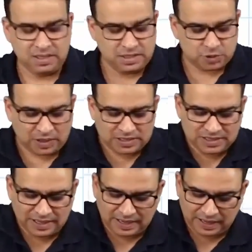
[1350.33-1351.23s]
So guys,
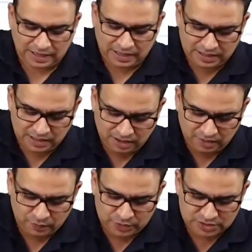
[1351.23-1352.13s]
the area
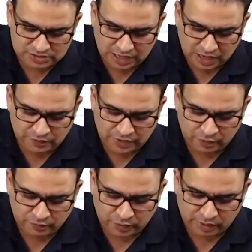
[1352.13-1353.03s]
which is away
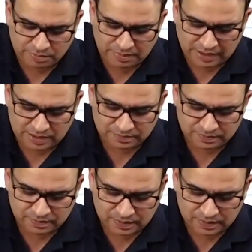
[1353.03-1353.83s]
from foramen magnum